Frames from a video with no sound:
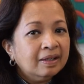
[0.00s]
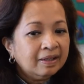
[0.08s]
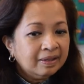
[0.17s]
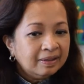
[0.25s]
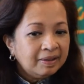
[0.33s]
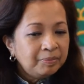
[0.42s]

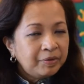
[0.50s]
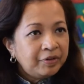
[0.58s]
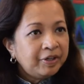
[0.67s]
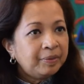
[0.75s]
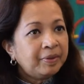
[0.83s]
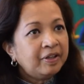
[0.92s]
I'm
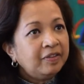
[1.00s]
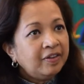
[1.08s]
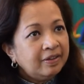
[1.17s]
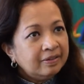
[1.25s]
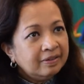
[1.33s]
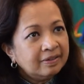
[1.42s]
Marina
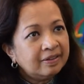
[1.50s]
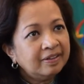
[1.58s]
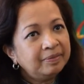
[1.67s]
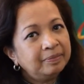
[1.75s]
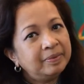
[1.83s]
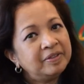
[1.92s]
Mahathir.
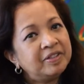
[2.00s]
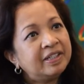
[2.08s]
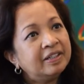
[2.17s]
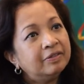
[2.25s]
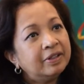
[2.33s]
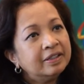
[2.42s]
I'm
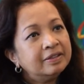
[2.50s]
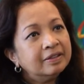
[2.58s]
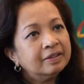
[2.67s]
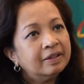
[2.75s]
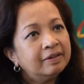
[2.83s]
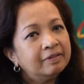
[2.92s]
basically a
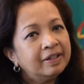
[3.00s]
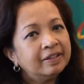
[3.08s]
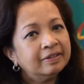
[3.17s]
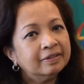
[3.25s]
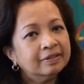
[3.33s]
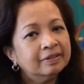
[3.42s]
writer. I
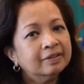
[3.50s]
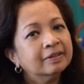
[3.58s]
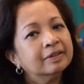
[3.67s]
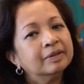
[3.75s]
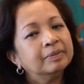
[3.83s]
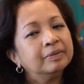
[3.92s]
write
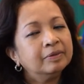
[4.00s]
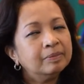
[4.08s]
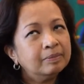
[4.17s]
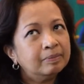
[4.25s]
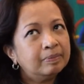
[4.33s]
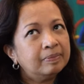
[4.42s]

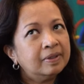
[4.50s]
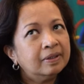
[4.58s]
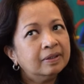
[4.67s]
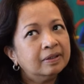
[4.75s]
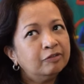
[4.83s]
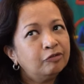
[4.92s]

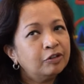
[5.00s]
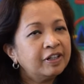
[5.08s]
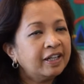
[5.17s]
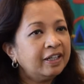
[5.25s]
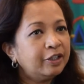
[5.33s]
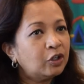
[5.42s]
a
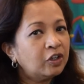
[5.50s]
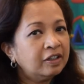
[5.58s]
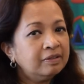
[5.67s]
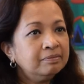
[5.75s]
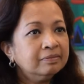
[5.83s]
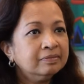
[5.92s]
fortnightly
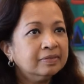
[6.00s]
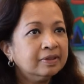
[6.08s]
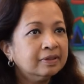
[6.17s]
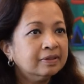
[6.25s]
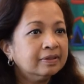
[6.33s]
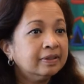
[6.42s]
column
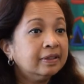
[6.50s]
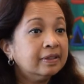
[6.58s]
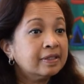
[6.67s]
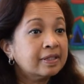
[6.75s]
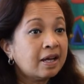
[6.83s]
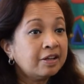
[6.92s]
in
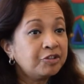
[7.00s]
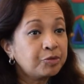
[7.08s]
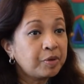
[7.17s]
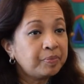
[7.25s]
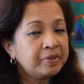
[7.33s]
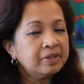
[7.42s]
the Star
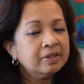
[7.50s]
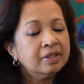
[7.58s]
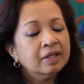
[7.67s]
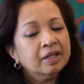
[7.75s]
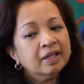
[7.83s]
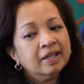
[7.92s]
newspaper,
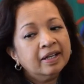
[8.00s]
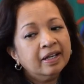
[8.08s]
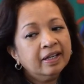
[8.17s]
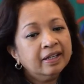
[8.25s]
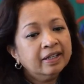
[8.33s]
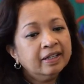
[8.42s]

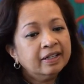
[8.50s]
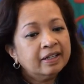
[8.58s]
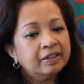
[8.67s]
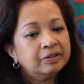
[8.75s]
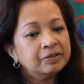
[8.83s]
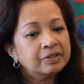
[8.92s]
and
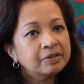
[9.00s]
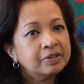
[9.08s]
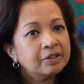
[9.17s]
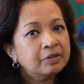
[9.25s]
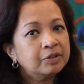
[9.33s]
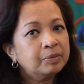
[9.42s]
I also
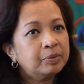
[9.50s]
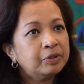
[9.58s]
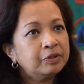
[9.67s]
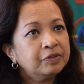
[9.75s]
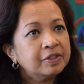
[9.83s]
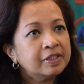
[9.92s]
sit on the
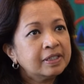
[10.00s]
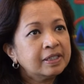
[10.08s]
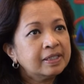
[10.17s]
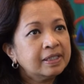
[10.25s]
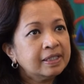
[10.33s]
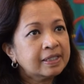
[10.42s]
board of
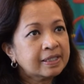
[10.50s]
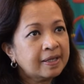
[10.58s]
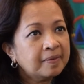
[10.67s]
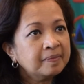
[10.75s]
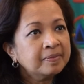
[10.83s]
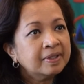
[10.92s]
Sisters in
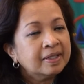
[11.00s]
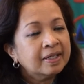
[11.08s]
Islam,